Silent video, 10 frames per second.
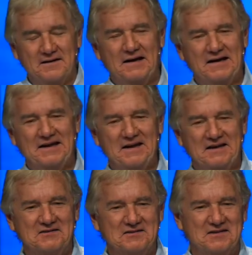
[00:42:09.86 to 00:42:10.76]
I
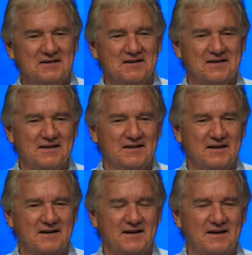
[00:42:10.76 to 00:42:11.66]
guess.
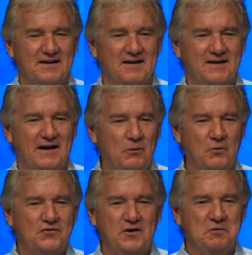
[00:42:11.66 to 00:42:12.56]
I
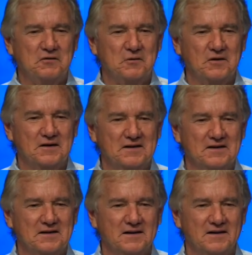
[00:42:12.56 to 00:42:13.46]
won't sit with you or
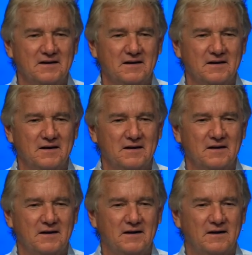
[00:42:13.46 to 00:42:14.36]
anything.
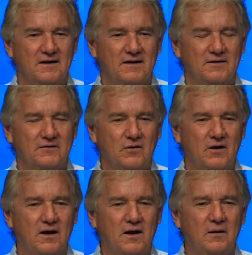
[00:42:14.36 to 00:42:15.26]
So
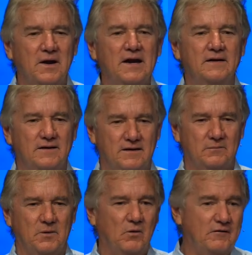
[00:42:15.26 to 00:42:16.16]
I, I made it there.
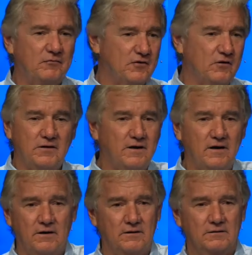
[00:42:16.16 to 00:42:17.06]
My wife was already
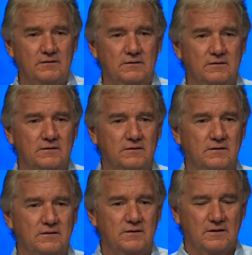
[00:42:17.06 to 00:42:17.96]
there.
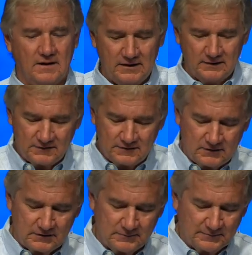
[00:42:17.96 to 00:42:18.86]
I get
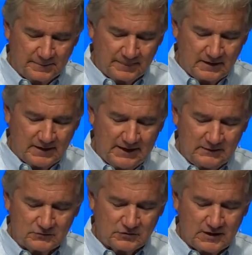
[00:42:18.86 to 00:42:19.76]
there, and the guy I
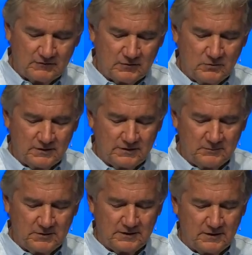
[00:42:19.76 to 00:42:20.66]
was traveling with,
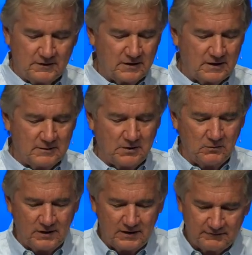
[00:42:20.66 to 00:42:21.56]
him and another guy, my
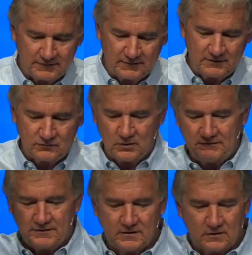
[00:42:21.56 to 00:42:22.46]
wife, and his wife
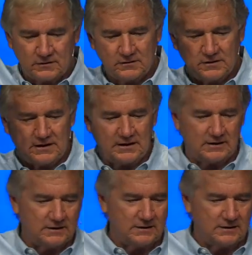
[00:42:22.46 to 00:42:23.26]
had gone on to England,